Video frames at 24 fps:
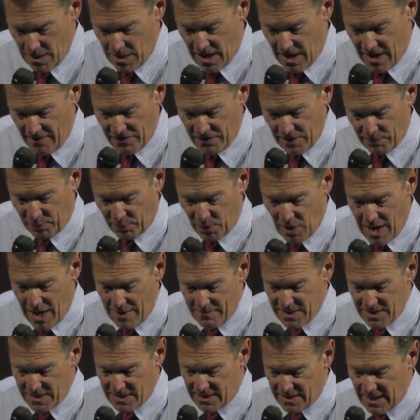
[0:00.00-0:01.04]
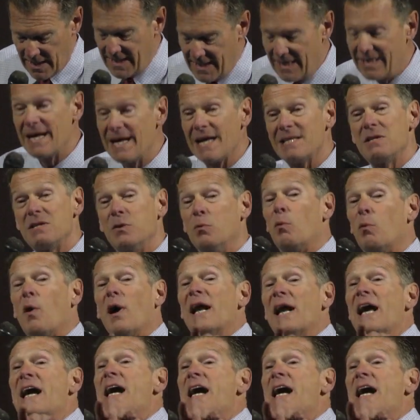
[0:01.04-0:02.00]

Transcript: of the promise that he doesn't want to